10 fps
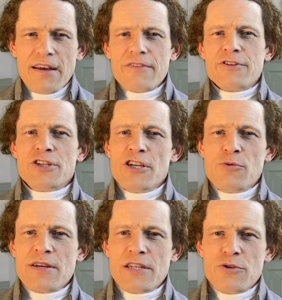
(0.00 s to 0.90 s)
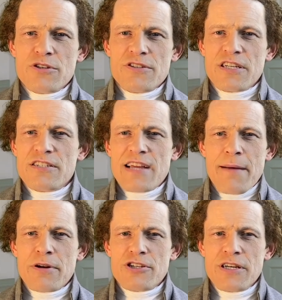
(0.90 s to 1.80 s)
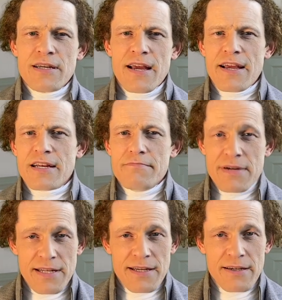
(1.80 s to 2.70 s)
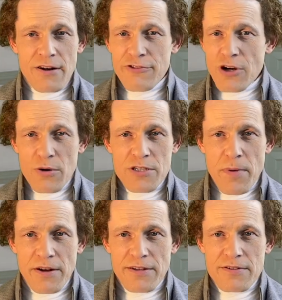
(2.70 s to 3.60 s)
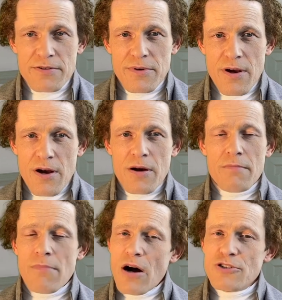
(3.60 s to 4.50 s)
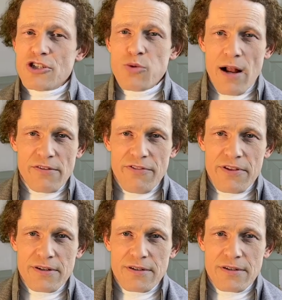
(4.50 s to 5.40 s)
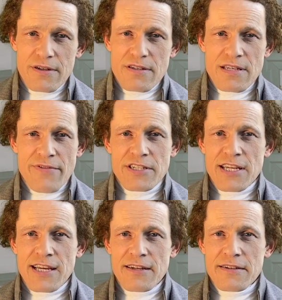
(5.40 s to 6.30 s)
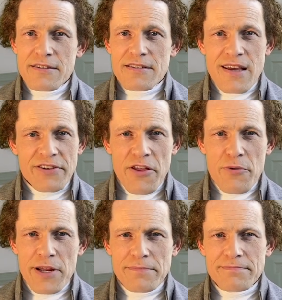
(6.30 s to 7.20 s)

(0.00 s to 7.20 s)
Virginia Resolutions Establishing a Committee of Correspondence, March 12, 1773.